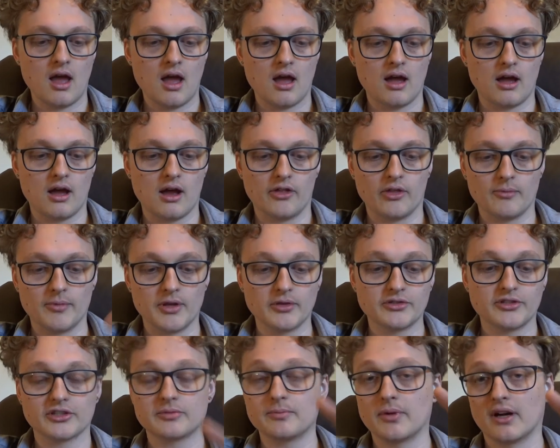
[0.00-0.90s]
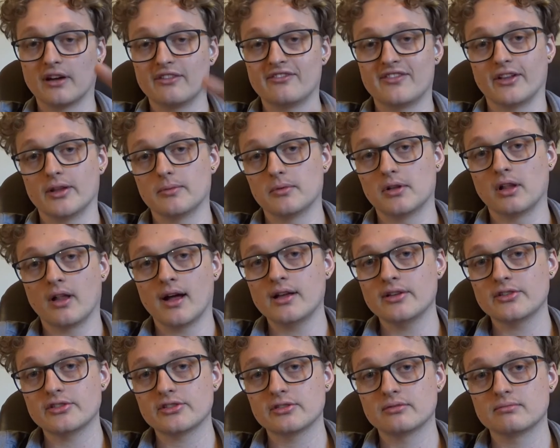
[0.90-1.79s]
The music's by Philip
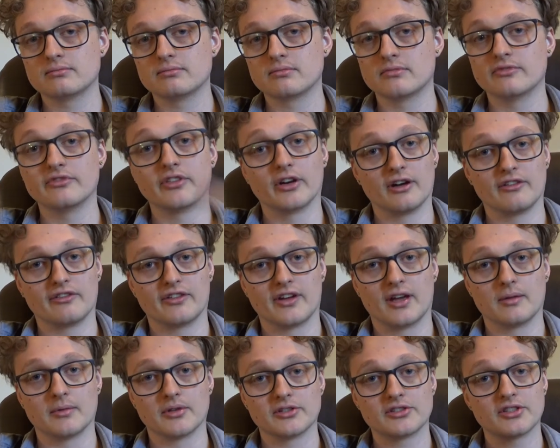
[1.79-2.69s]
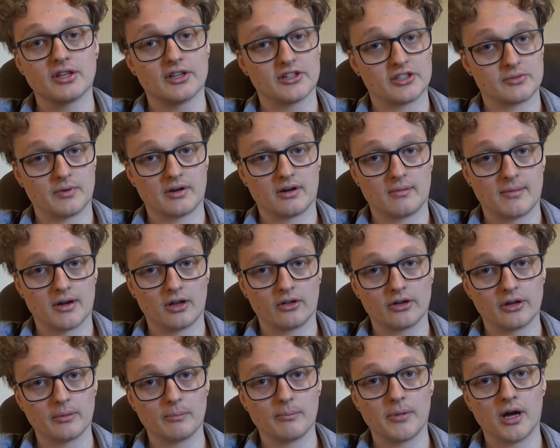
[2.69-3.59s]
Glass, very famous experimental
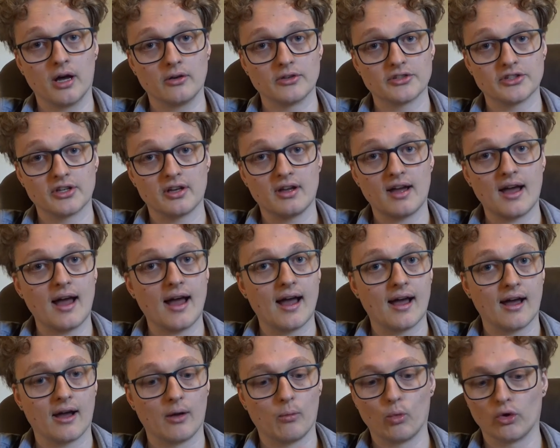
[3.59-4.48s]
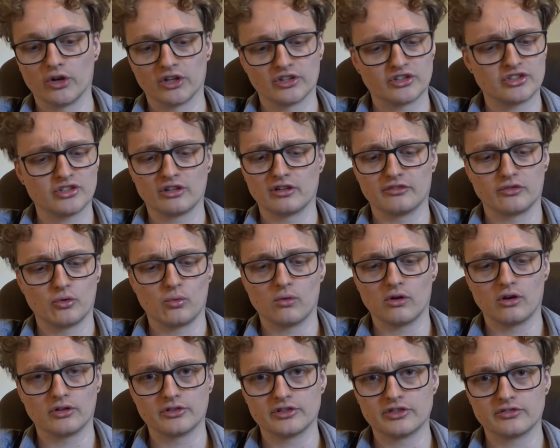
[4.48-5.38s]
composer, and won a ton of
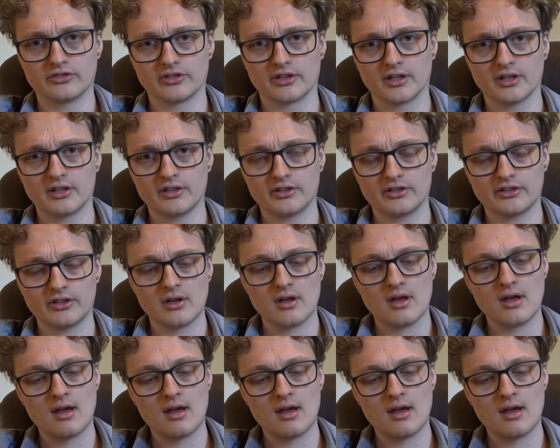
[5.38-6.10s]
awards for this.